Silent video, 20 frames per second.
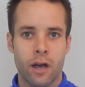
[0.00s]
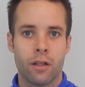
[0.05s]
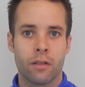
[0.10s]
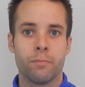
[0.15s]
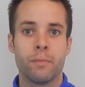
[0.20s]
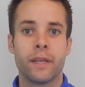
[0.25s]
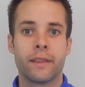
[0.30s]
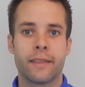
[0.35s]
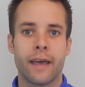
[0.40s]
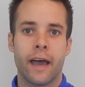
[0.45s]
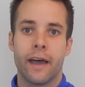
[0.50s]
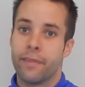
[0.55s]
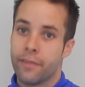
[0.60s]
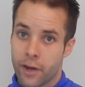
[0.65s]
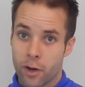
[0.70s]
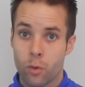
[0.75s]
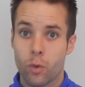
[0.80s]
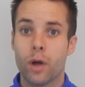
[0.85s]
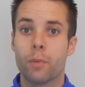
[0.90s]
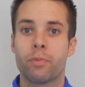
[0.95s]
I'll admit that.
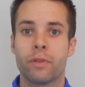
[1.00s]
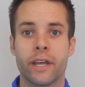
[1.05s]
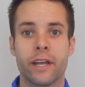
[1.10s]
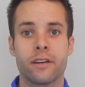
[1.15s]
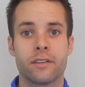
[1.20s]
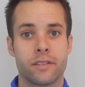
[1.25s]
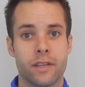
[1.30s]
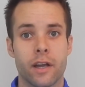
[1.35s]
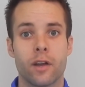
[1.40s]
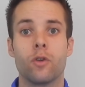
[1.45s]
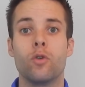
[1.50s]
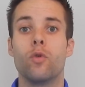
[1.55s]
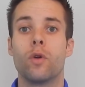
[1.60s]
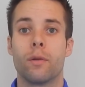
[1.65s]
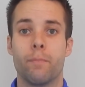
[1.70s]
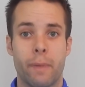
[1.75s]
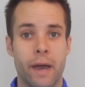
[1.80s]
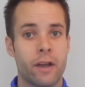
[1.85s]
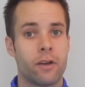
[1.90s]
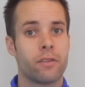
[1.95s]
There were players there who
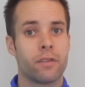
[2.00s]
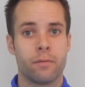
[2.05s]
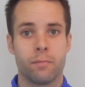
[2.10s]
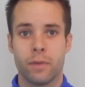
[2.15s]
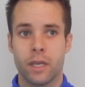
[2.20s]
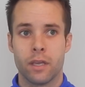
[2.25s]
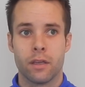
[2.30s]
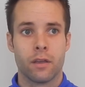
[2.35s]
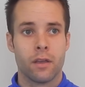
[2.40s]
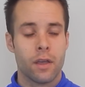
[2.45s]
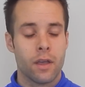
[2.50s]
were better than me.